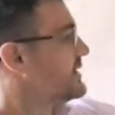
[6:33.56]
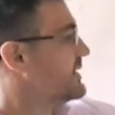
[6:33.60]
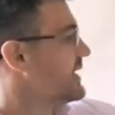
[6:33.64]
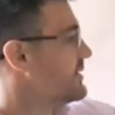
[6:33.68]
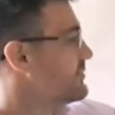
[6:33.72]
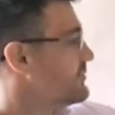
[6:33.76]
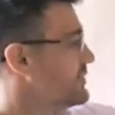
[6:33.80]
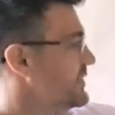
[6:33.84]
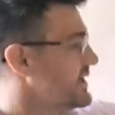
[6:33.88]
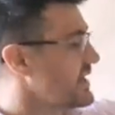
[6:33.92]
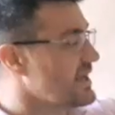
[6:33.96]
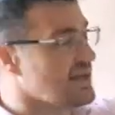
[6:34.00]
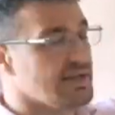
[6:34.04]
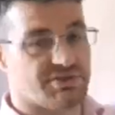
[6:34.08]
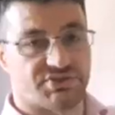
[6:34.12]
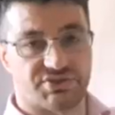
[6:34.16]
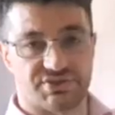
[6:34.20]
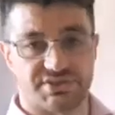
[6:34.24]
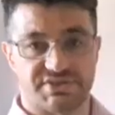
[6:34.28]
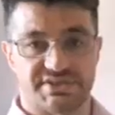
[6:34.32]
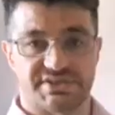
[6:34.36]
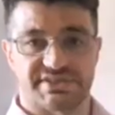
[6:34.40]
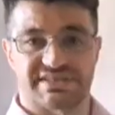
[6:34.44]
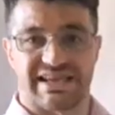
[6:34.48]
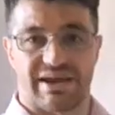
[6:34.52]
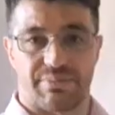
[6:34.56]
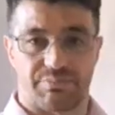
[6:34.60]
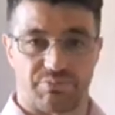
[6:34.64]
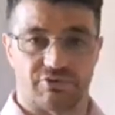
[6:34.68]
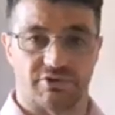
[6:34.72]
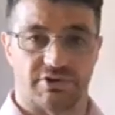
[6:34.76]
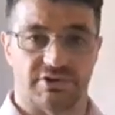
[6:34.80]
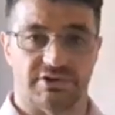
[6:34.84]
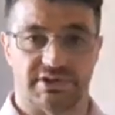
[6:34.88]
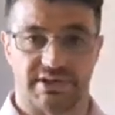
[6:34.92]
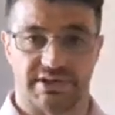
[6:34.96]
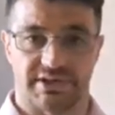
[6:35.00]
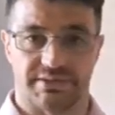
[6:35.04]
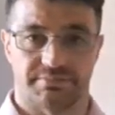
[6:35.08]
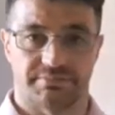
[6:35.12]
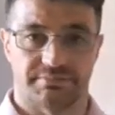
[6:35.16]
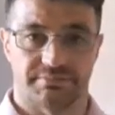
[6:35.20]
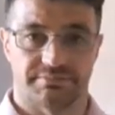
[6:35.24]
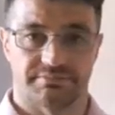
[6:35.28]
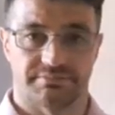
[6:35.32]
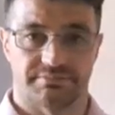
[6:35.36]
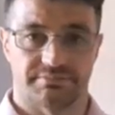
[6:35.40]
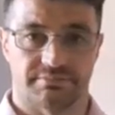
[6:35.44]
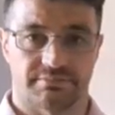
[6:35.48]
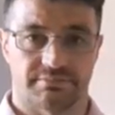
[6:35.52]
implications separately,
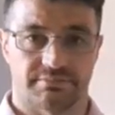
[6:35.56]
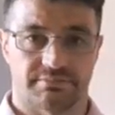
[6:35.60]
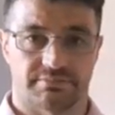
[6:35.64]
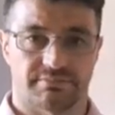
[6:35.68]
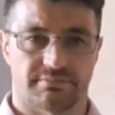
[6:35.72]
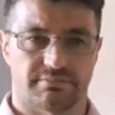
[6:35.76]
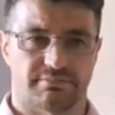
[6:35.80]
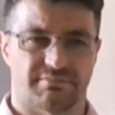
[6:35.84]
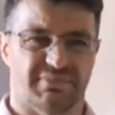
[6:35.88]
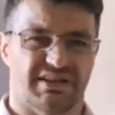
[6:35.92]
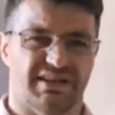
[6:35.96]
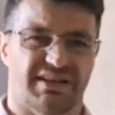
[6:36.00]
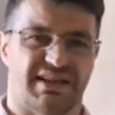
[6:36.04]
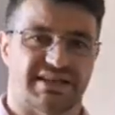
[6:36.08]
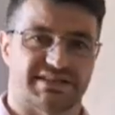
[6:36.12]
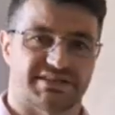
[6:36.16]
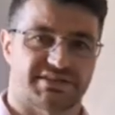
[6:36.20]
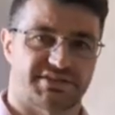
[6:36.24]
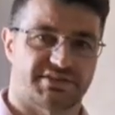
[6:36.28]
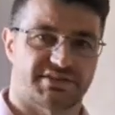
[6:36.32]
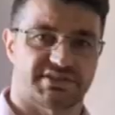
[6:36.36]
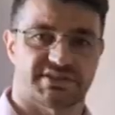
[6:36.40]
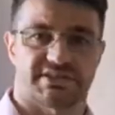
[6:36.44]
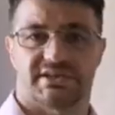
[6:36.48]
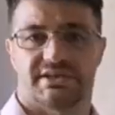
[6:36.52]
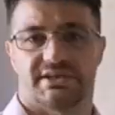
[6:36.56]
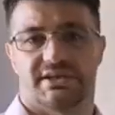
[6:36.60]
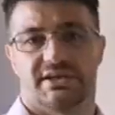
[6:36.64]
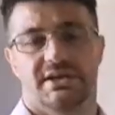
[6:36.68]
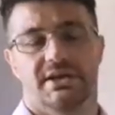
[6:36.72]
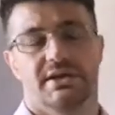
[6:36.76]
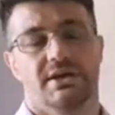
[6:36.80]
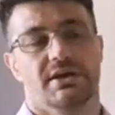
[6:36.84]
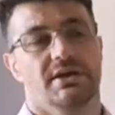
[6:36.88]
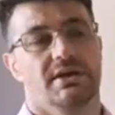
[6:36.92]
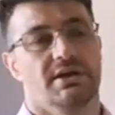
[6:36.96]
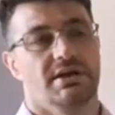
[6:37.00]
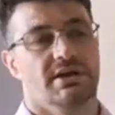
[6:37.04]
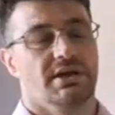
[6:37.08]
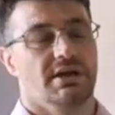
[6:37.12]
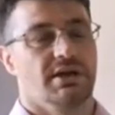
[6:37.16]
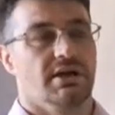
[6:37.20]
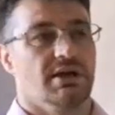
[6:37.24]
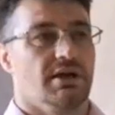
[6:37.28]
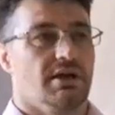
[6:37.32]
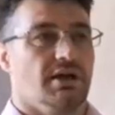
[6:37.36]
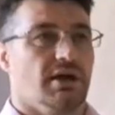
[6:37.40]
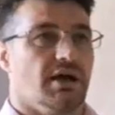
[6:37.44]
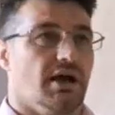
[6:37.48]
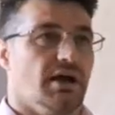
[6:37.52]
and that's
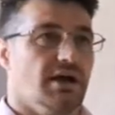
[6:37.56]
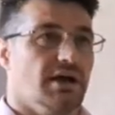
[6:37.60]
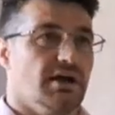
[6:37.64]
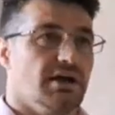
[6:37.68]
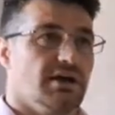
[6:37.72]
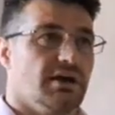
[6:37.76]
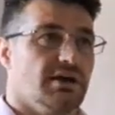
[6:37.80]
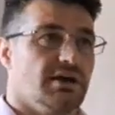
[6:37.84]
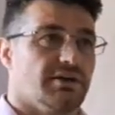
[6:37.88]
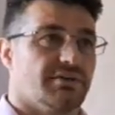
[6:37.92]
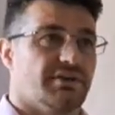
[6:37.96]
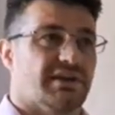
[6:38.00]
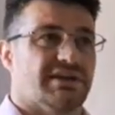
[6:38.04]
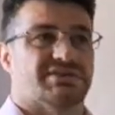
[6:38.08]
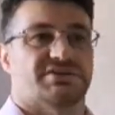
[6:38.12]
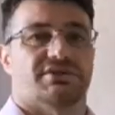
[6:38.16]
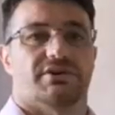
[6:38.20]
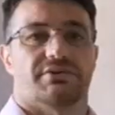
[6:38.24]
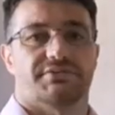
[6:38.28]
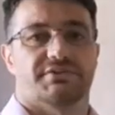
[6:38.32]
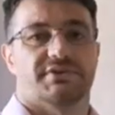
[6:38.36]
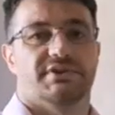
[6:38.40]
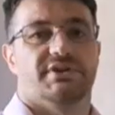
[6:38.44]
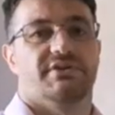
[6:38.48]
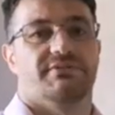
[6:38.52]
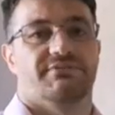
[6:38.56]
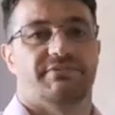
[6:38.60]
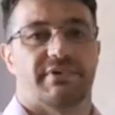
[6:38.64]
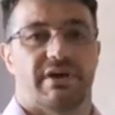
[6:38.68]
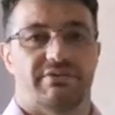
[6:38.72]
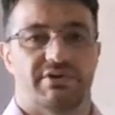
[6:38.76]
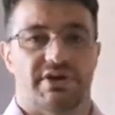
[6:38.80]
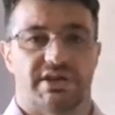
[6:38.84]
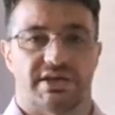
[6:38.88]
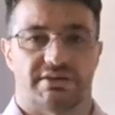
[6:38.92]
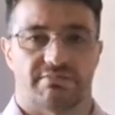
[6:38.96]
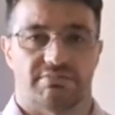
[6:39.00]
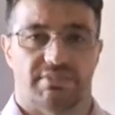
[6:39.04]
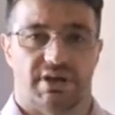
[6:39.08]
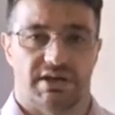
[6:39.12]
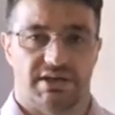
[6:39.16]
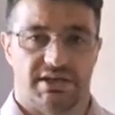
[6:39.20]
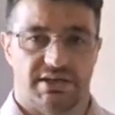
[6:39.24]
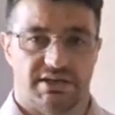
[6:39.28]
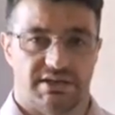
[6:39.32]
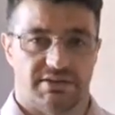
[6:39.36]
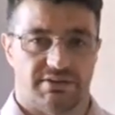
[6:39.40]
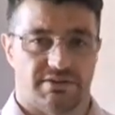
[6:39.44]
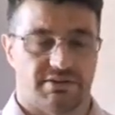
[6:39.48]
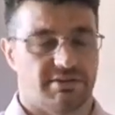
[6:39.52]
often a very
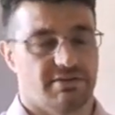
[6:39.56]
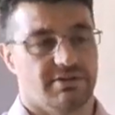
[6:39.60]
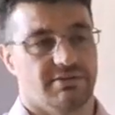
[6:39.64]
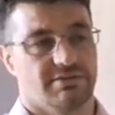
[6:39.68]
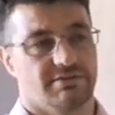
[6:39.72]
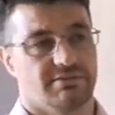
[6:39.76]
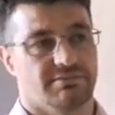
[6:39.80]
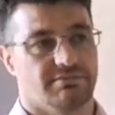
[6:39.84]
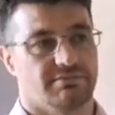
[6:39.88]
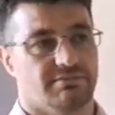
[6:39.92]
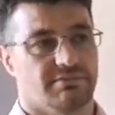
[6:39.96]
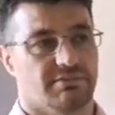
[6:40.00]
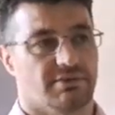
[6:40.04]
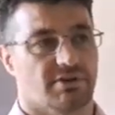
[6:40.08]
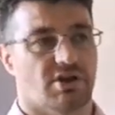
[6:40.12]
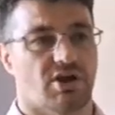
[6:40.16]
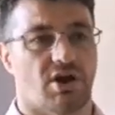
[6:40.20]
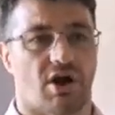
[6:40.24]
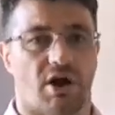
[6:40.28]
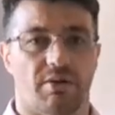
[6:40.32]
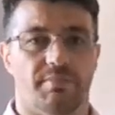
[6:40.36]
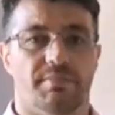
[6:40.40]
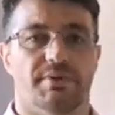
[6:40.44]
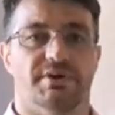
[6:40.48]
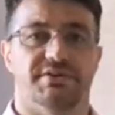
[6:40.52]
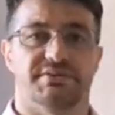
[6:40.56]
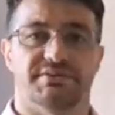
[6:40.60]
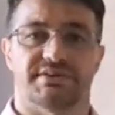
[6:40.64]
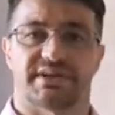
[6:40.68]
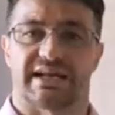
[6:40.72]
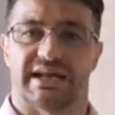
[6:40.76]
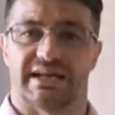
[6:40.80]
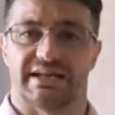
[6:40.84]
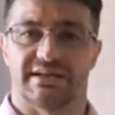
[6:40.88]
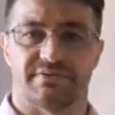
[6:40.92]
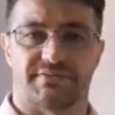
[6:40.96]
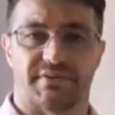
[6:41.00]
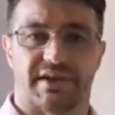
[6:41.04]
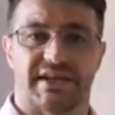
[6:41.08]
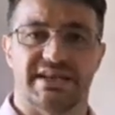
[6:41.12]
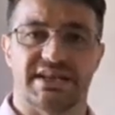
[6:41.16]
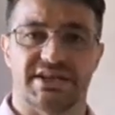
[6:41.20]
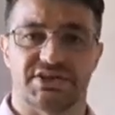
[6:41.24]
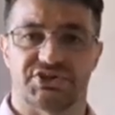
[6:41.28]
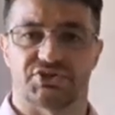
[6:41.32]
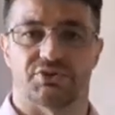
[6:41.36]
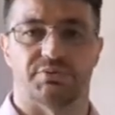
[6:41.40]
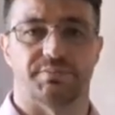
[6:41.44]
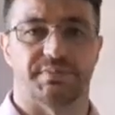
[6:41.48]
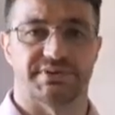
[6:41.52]
common kind of
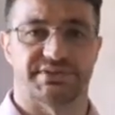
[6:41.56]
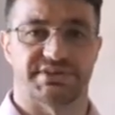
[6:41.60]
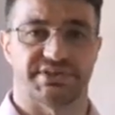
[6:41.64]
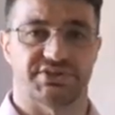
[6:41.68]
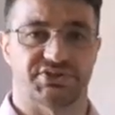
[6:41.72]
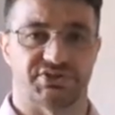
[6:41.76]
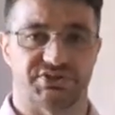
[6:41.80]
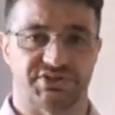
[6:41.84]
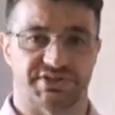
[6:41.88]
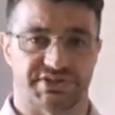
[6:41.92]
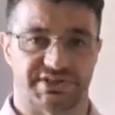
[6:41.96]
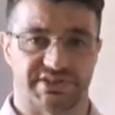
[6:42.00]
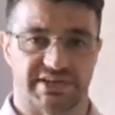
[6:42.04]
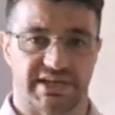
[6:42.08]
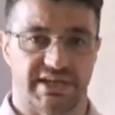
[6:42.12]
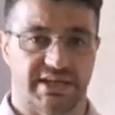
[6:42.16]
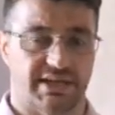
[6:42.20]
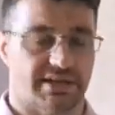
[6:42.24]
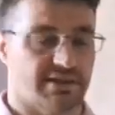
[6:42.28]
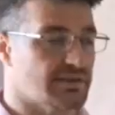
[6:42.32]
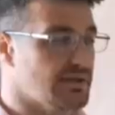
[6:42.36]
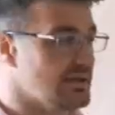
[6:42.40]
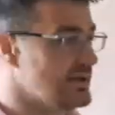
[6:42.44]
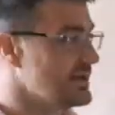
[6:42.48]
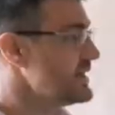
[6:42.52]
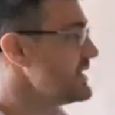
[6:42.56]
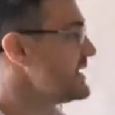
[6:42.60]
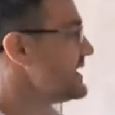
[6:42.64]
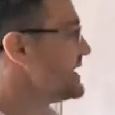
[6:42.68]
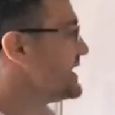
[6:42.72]
initial position to take, that